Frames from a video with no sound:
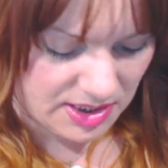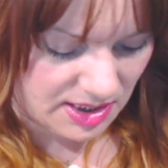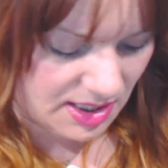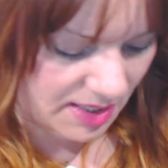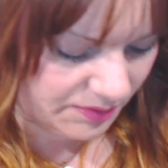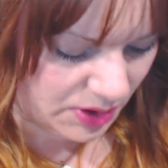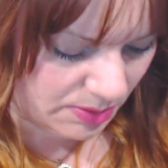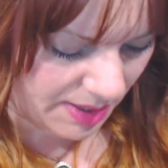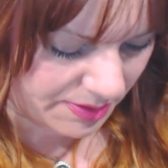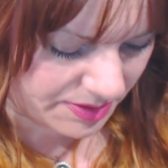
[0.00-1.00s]
They did have
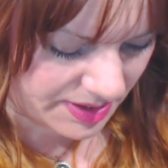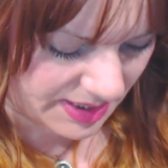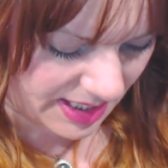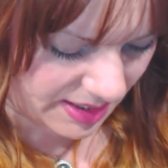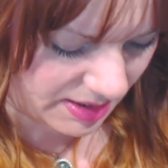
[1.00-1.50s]
2 others